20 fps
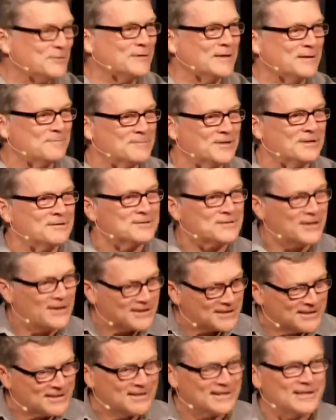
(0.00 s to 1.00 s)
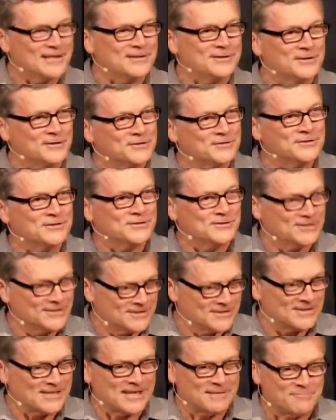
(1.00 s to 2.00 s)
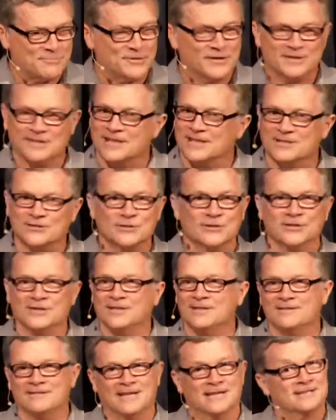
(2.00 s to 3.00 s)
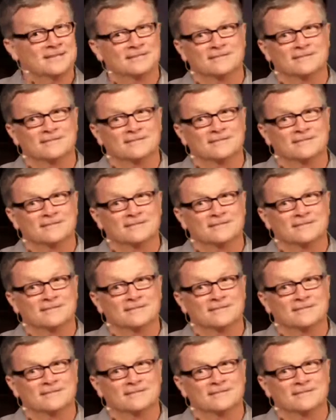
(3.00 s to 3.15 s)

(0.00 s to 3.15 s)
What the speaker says: to you when I'm done talking to the adults. Just stay put. That's good.